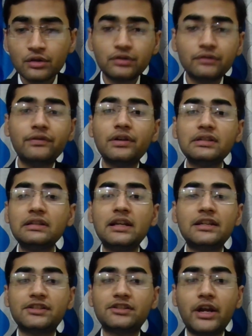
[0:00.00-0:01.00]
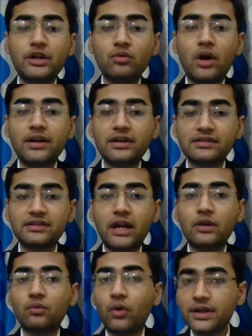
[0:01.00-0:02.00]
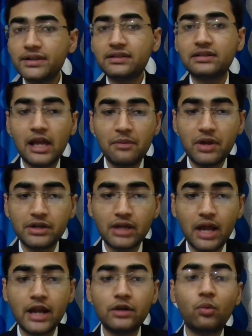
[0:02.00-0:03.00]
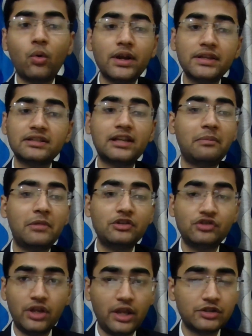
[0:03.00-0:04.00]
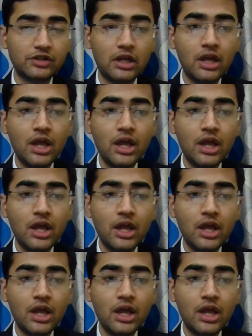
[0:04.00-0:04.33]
So firstly, let's try to understand what is climate and what is climate change.